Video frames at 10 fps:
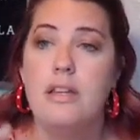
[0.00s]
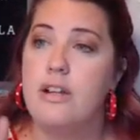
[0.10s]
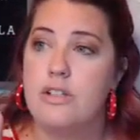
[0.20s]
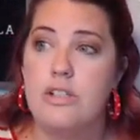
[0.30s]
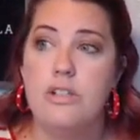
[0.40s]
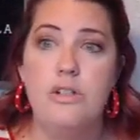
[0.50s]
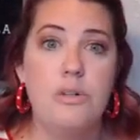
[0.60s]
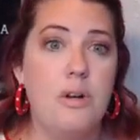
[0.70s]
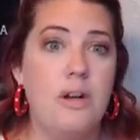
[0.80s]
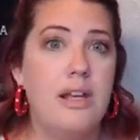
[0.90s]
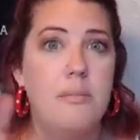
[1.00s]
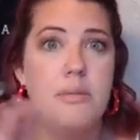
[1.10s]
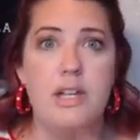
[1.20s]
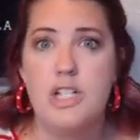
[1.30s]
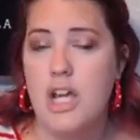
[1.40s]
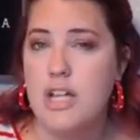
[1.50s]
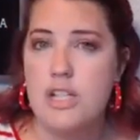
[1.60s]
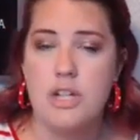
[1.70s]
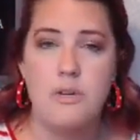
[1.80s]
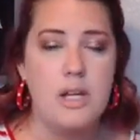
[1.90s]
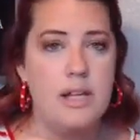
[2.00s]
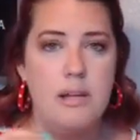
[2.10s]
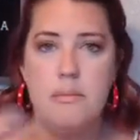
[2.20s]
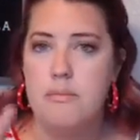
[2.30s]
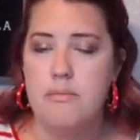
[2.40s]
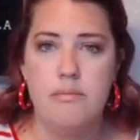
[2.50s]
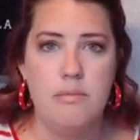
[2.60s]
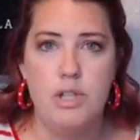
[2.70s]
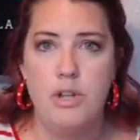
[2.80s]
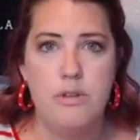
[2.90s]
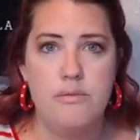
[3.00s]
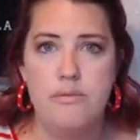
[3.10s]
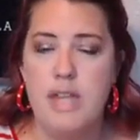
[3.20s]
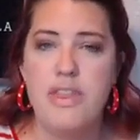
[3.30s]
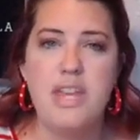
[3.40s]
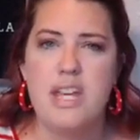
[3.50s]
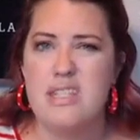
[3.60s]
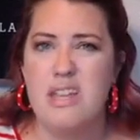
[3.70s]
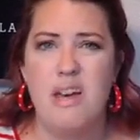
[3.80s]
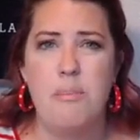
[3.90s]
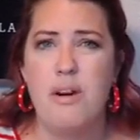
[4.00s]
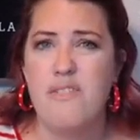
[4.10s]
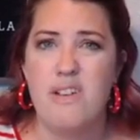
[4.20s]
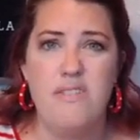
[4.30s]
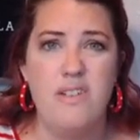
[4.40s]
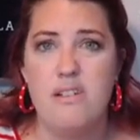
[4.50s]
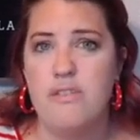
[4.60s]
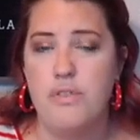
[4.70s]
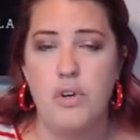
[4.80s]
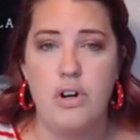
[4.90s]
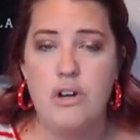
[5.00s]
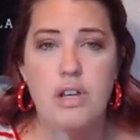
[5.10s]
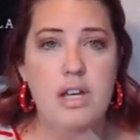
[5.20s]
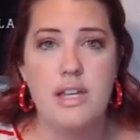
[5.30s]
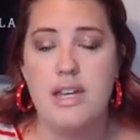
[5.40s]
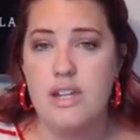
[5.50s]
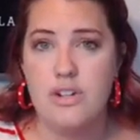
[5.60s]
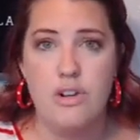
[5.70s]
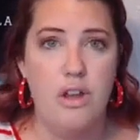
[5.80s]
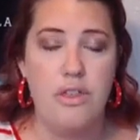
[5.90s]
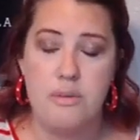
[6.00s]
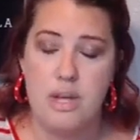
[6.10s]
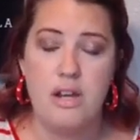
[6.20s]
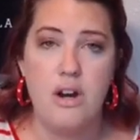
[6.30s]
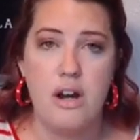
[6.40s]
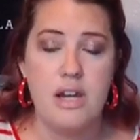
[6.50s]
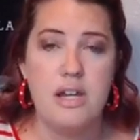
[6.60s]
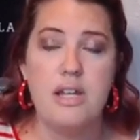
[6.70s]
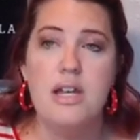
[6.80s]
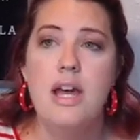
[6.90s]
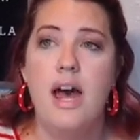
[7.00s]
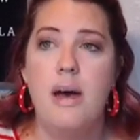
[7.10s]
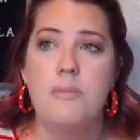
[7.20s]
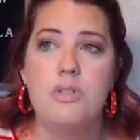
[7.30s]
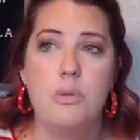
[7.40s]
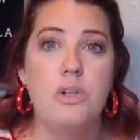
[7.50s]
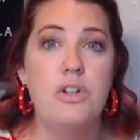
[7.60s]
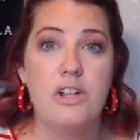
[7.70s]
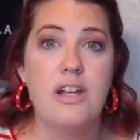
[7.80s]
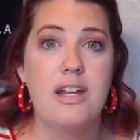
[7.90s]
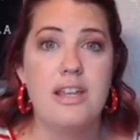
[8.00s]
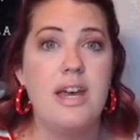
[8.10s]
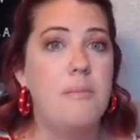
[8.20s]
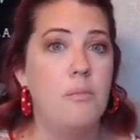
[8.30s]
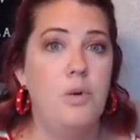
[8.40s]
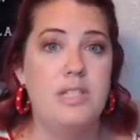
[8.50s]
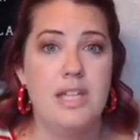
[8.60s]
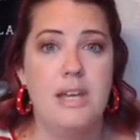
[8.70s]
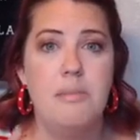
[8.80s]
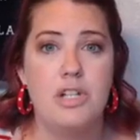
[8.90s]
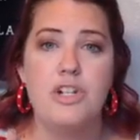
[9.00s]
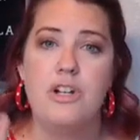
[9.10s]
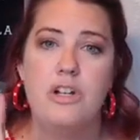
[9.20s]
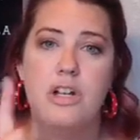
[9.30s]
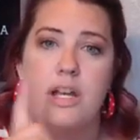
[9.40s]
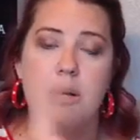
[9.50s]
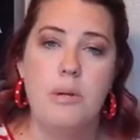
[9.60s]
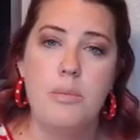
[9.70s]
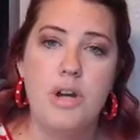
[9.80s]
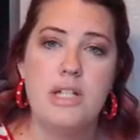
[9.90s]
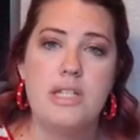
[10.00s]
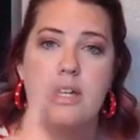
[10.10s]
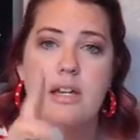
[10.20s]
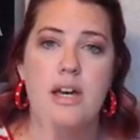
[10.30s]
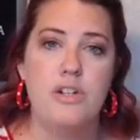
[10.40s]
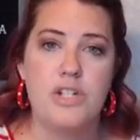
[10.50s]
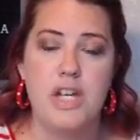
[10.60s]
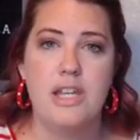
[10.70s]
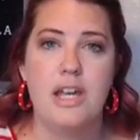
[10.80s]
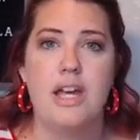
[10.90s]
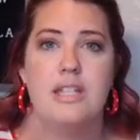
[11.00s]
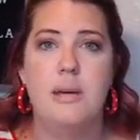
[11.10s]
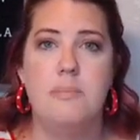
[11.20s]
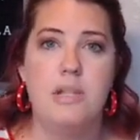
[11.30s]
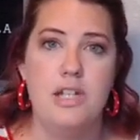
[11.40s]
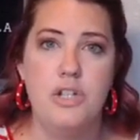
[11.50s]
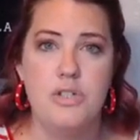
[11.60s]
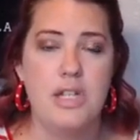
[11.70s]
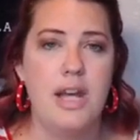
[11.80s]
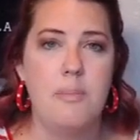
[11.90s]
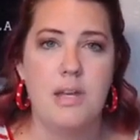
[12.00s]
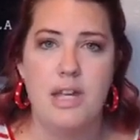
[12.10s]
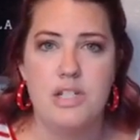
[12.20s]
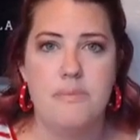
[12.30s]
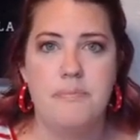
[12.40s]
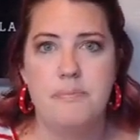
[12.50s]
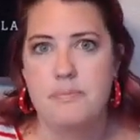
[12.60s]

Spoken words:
There's new curriculum, they change their curriculum. Nothing is a perfect fit for kinder all through kindergarten. So when you're looking at that, once again, make sure you're looking at memorizing, understanding the concept, and using an application,